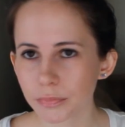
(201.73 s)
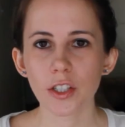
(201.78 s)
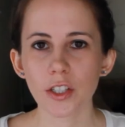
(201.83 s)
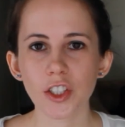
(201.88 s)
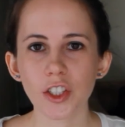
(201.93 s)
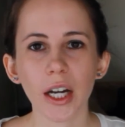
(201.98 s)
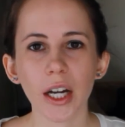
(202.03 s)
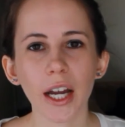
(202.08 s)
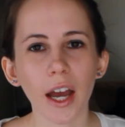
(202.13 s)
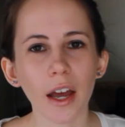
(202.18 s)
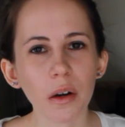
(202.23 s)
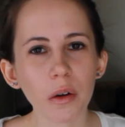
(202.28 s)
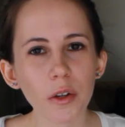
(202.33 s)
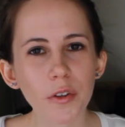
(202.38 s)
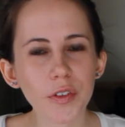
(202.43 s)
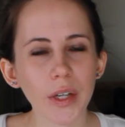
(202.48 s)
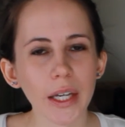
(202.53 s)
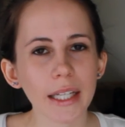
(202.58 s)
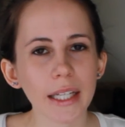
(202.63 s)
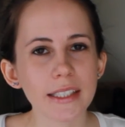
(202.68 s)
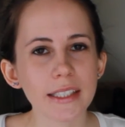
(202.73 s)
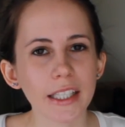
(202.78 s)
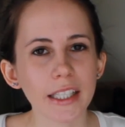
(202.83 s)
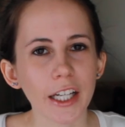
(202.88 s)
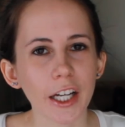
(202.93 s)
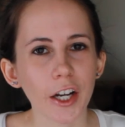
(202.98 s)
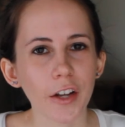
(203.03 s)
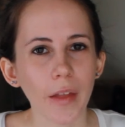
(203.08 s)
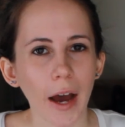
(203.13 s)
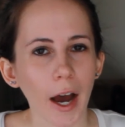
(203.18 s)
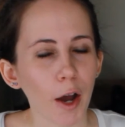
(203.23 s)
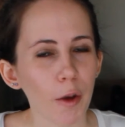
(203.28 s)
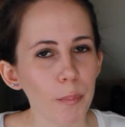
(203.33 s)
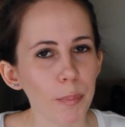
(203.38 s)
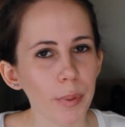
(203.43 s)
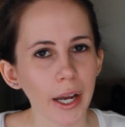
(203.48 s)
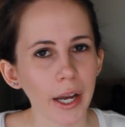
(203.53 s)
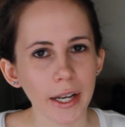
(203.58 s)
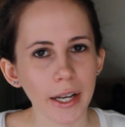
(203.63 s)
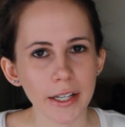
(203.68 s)
Sorry, I don't know if you guys can hear that,
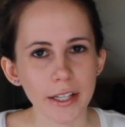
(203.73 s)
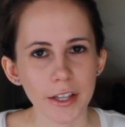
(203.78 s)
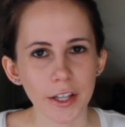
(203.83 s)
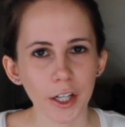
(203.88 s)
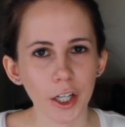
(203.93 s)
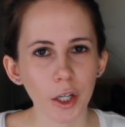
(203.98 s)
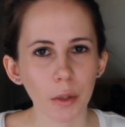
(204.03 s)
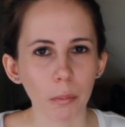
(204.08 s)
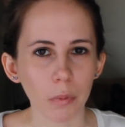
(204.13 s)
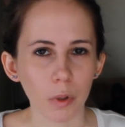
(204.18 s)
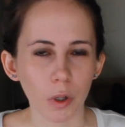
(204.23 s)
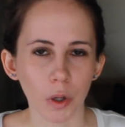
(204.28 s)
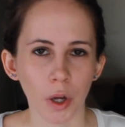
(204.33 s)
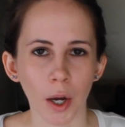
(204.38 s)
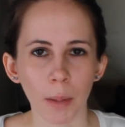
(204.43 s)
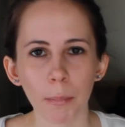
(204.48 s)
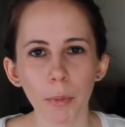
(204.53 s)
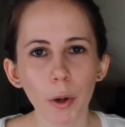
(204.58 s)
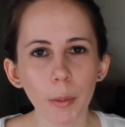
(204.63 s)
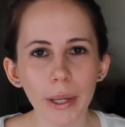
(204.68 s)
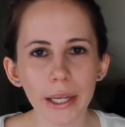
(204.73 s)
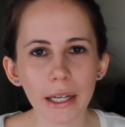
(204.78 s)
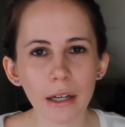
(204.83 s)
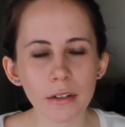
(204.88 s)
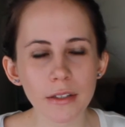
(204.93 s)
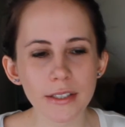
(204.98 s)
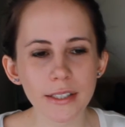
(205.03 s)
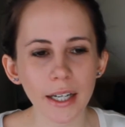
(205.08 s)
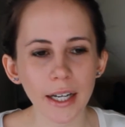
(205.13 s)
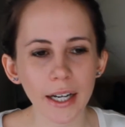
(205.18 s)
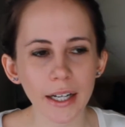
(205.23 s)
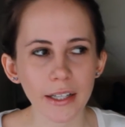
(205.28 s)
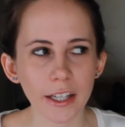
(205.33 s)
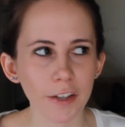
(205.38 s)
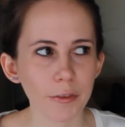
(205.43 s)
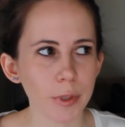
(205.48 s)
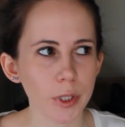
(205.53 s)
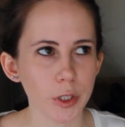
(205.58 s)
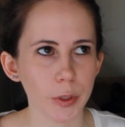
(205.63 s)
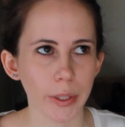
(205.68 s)
but they're lawn mowing outside.
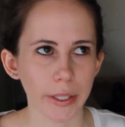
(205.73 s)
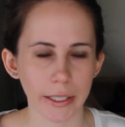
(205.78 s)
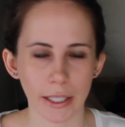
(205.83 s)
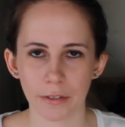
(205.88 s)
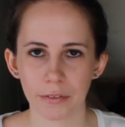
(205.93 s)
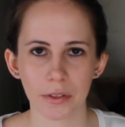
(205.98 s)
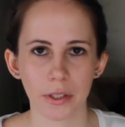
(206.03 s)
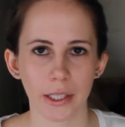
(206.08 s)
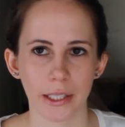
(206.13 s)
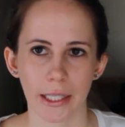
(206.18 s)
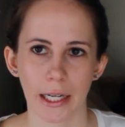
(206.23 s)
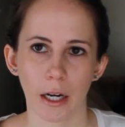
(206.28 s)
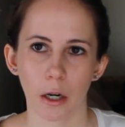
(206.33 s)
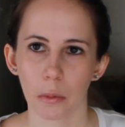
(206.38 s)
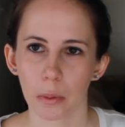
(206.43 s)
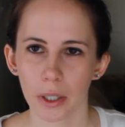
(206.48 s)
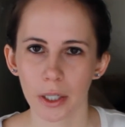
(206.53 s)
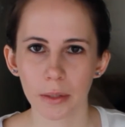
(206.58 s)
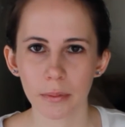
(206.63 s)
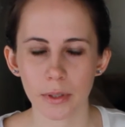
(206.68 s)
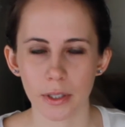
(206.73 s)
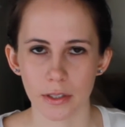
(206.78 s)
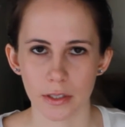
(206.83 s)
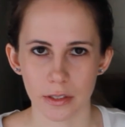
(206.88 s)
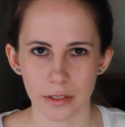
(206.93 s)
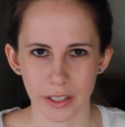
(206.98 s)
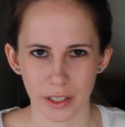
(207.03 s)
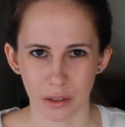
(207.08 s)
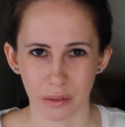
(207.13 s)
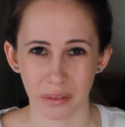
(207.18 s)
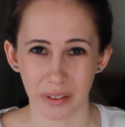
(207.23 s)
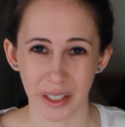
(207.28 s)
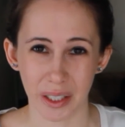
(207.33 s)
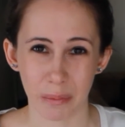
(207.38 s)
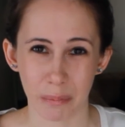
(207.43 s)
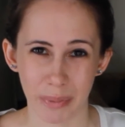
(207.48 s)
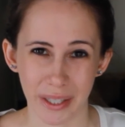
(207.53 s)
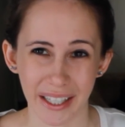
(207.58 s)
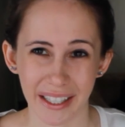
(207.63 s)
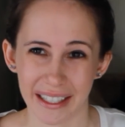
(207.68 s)
They've been doing that for like an hour because it's like a
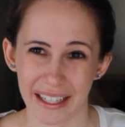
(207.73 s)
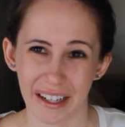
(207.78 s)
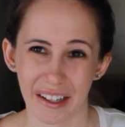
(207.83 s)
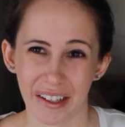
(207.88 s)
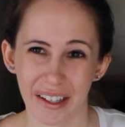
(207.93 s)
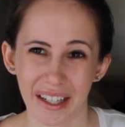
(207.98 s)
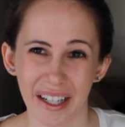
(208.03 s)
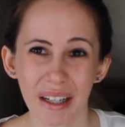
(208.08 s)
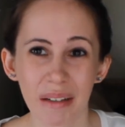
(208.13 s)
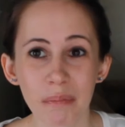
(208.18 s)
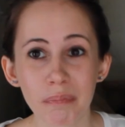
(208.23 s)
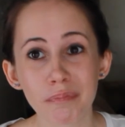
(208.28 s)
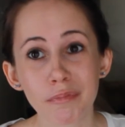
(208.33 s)
really big area.